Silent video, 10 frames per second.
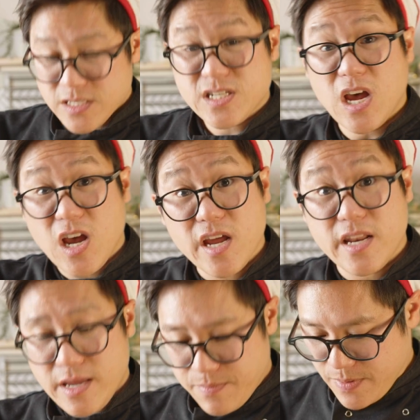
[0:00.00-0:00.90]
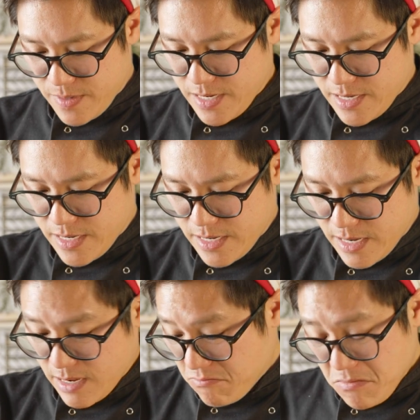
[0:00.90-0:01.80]
turnip in
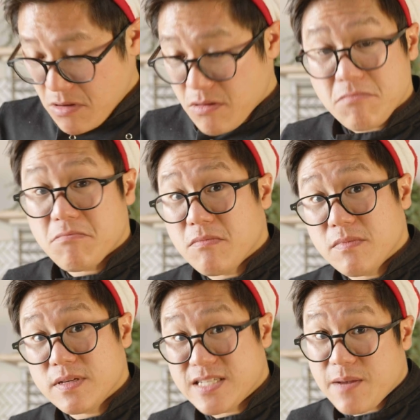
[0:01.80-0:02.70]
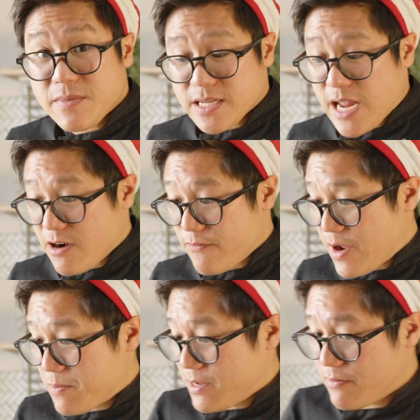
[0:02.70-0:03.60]
here. Same as the carrot
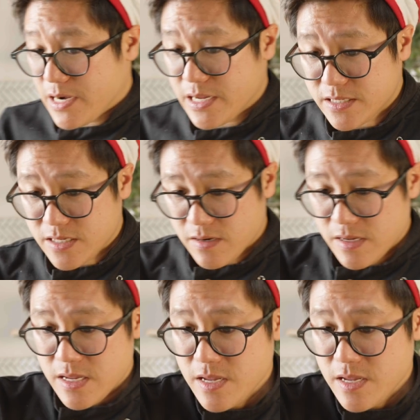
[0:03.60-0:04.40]
family, really. So,